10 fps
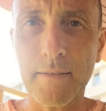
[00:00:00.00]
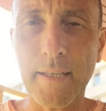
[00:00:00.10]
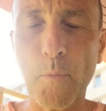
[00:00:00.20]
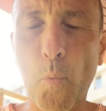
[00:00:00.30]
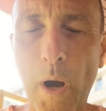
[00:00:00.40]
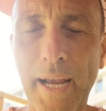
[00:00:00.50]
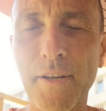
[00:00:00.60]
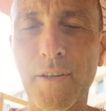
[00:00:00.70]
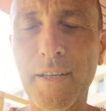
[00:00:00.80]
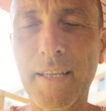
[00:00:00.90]
then why
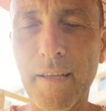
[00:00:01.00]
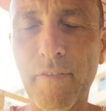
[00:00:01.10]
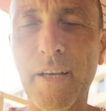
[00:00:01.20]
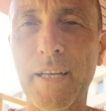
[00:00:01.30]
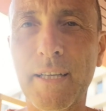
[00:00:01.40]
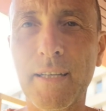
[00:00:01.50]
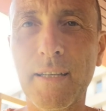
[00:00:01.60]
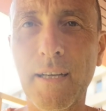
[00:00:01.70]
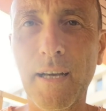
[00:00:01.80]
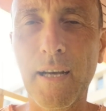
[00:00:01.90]
not give her
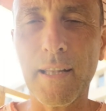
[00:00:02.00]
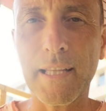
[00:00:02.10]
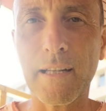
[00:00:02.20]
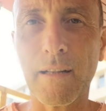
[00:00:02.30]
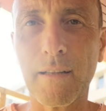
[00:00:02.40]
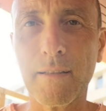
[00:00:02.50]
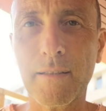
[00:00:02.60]
a little